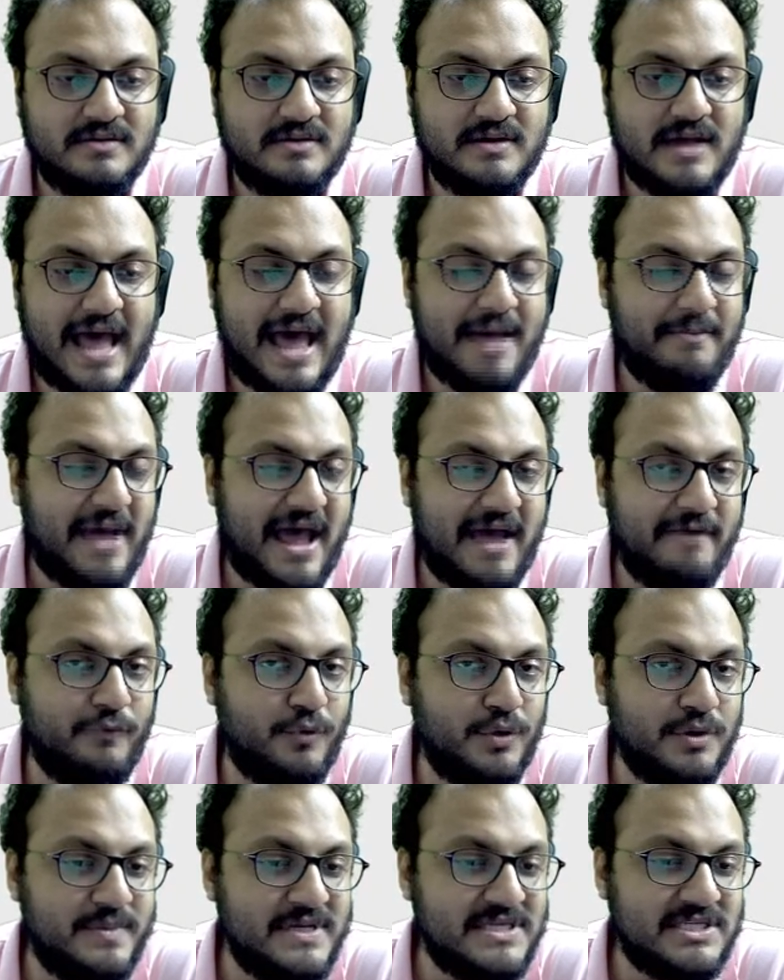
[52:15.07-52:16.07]
I'm, I
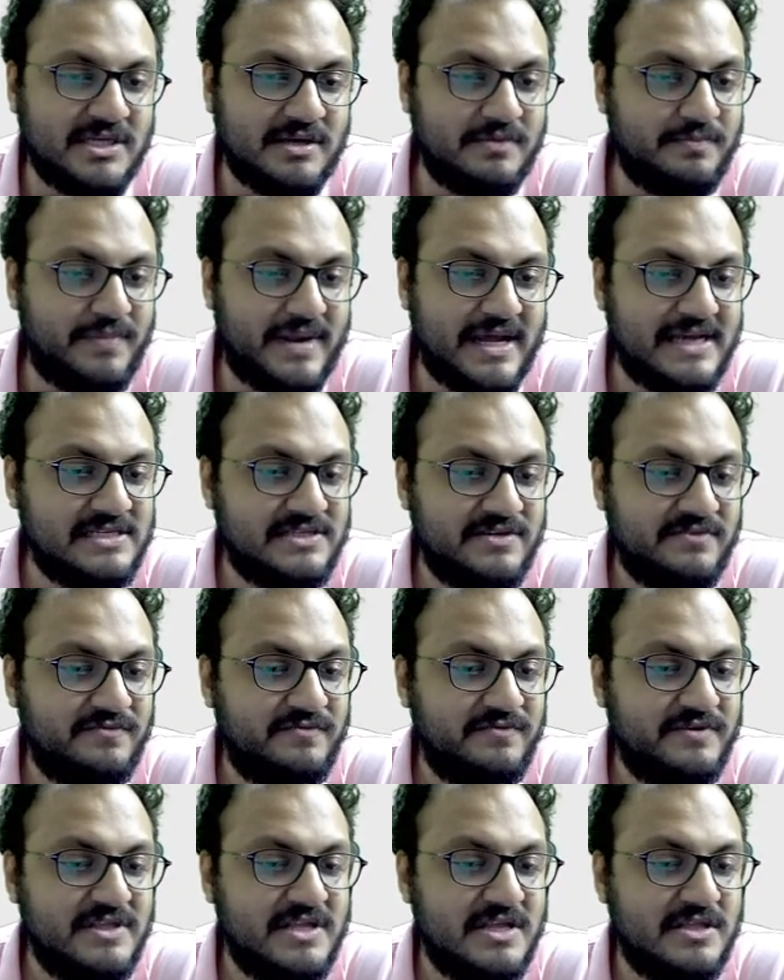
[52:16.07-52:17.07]
won't be surprised if
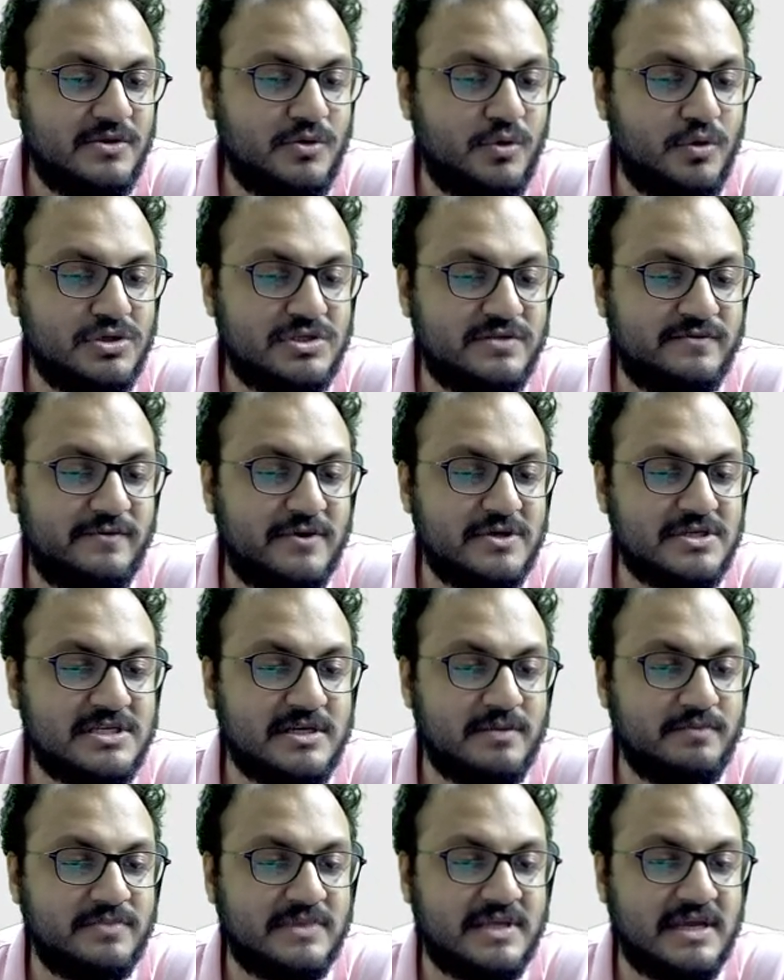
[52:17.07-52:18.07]
Vidit goes for
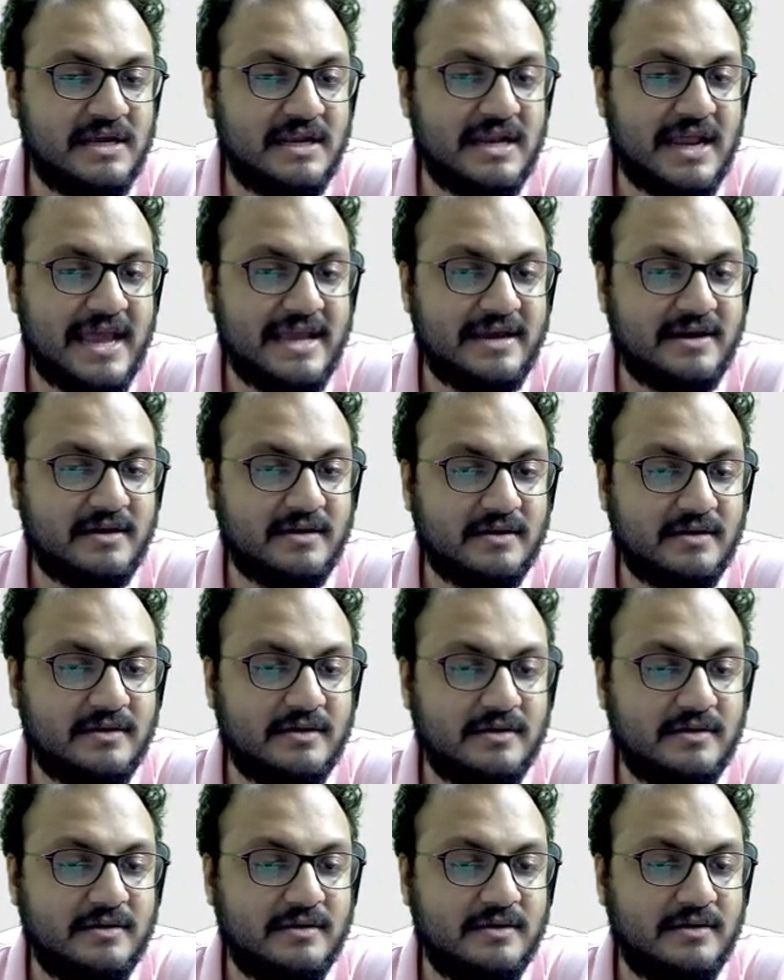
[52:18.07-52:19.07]
something like
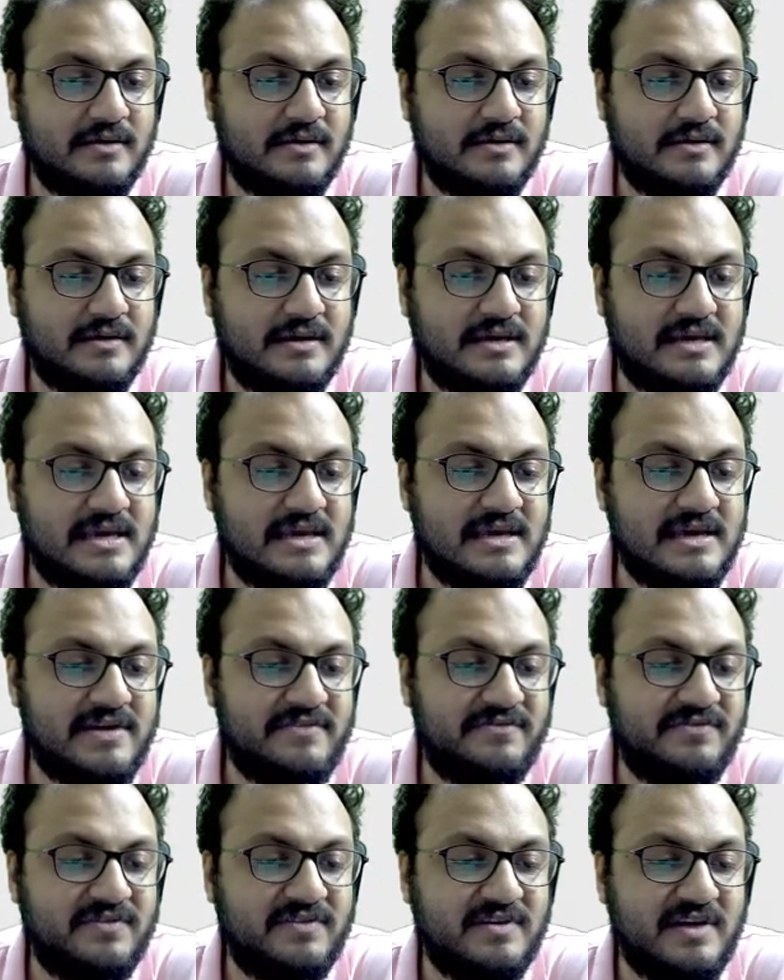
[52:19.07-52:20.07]
king
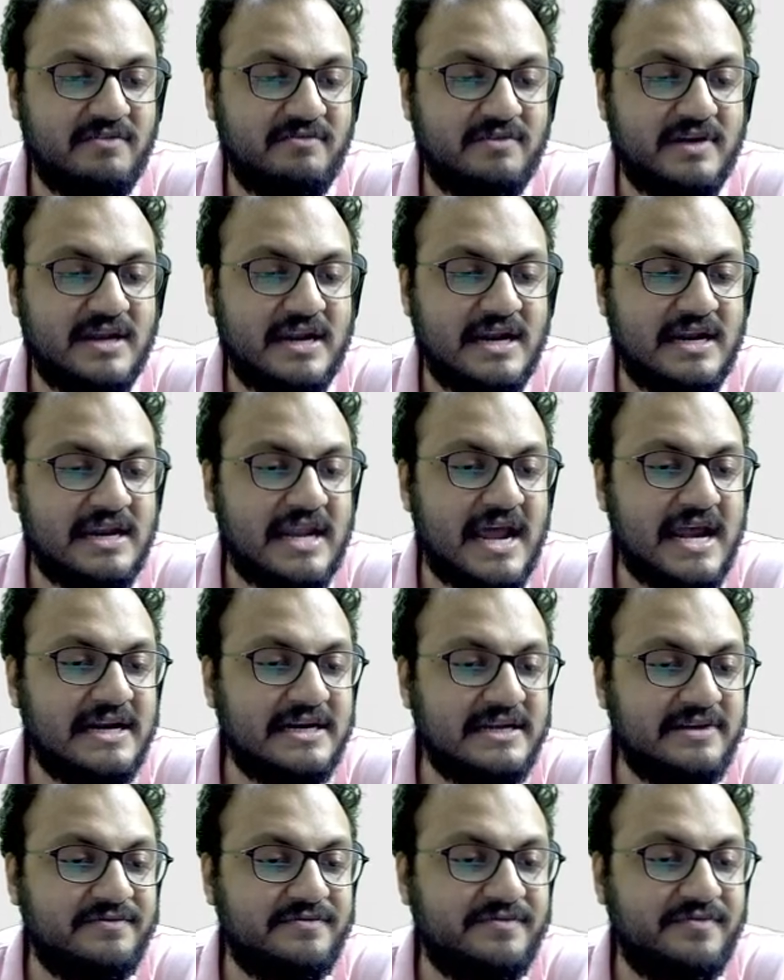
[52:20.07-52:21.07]
f7 and knight
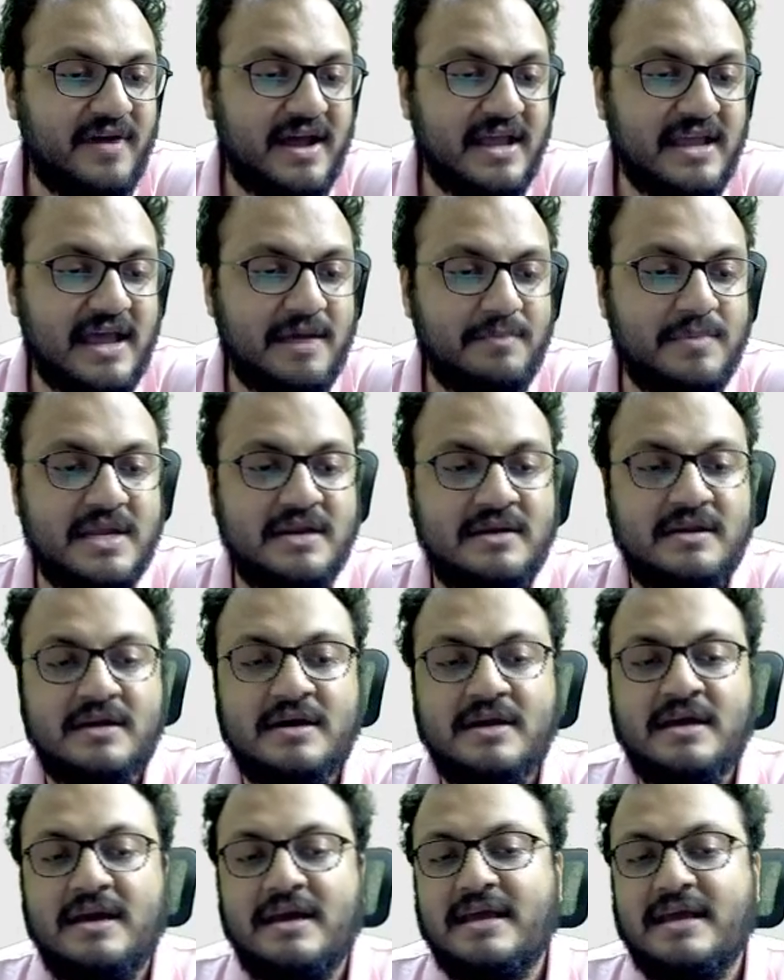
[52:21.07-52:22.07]
f5. I mean,
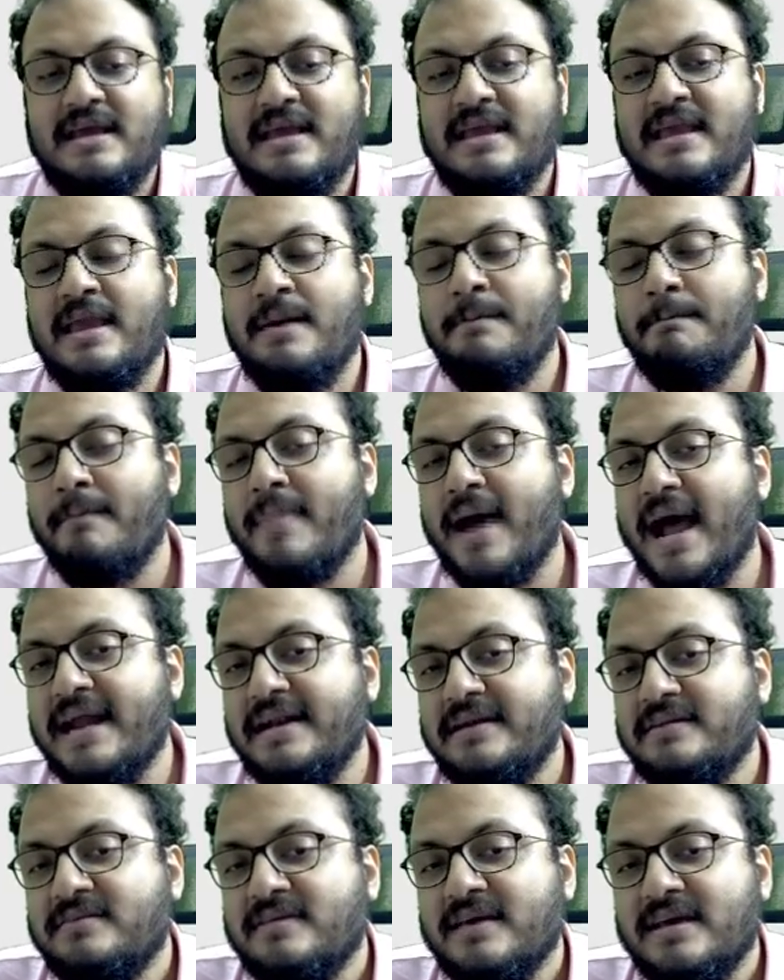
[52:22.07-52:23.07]
he
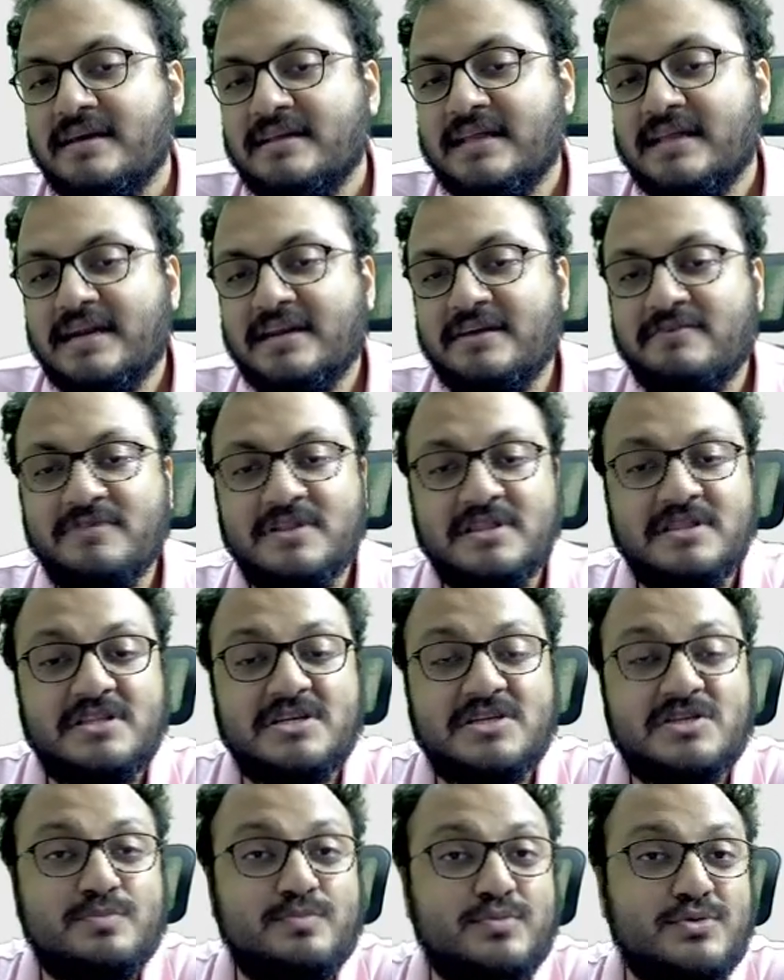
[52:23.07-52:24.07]
might think that even
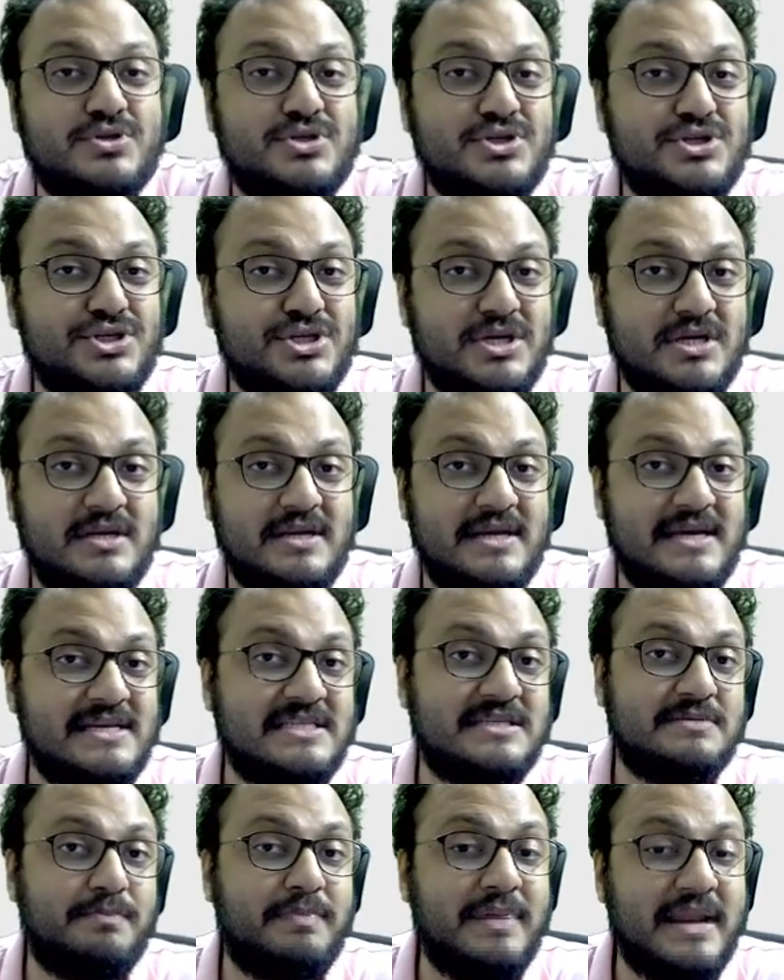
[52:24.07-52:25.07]
this position is
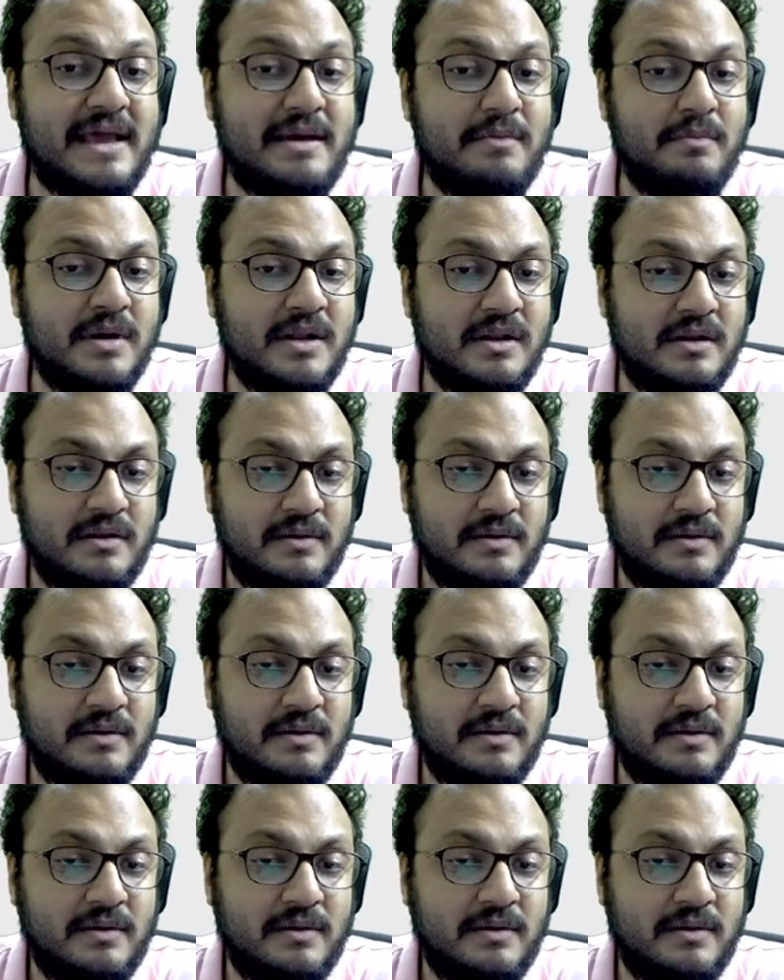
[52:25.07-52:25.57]
playable.